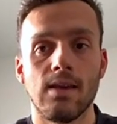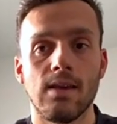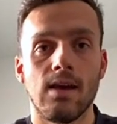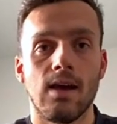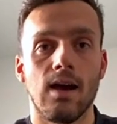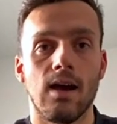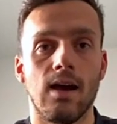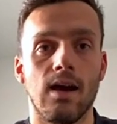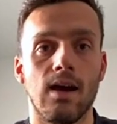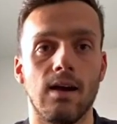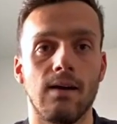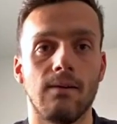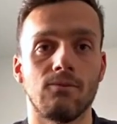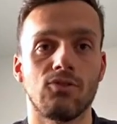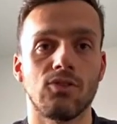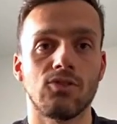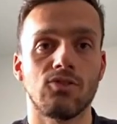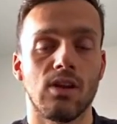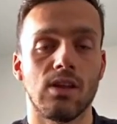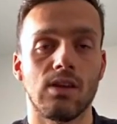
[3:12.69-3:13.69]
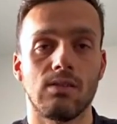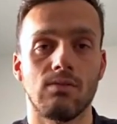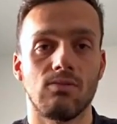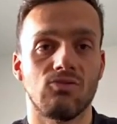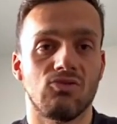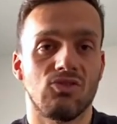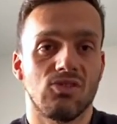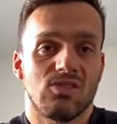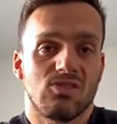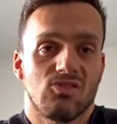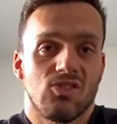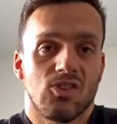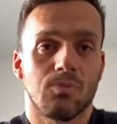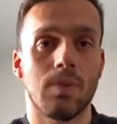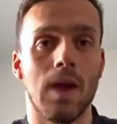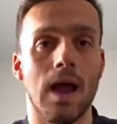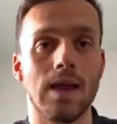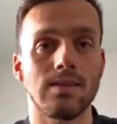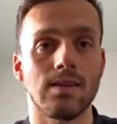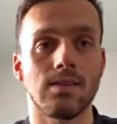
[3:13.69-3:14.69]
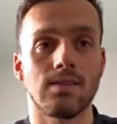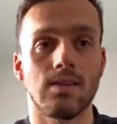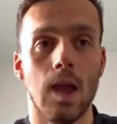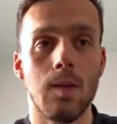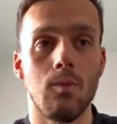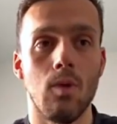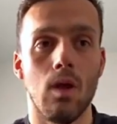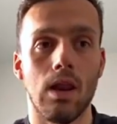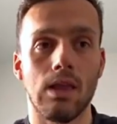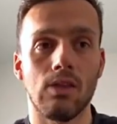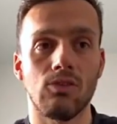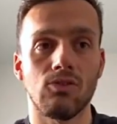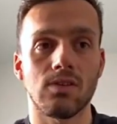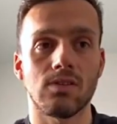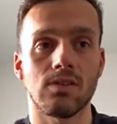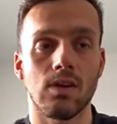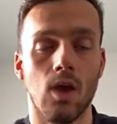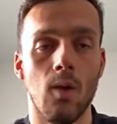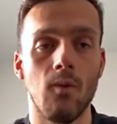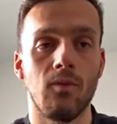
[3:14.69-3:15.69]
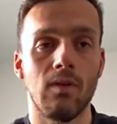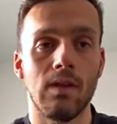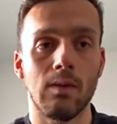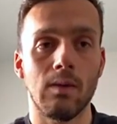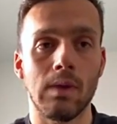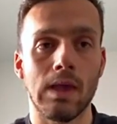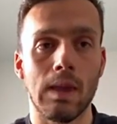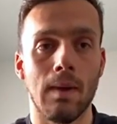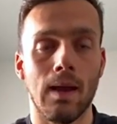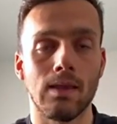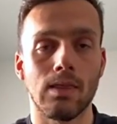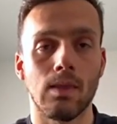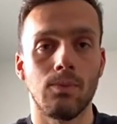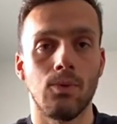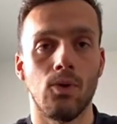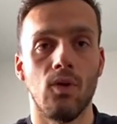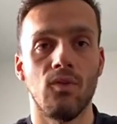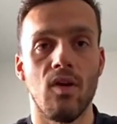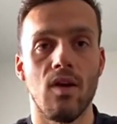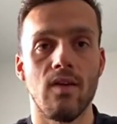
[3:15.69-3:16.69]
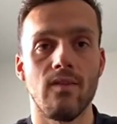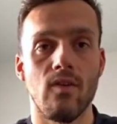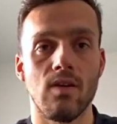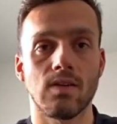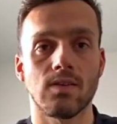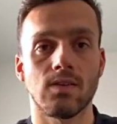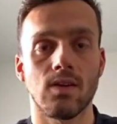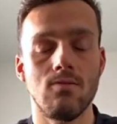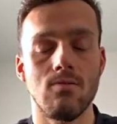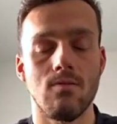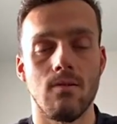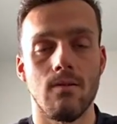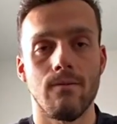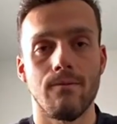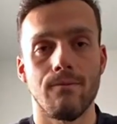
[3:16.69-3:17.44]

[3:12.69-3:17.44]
um, just trying to just just passing time really, and just hopefully we get back in the pool very very soon.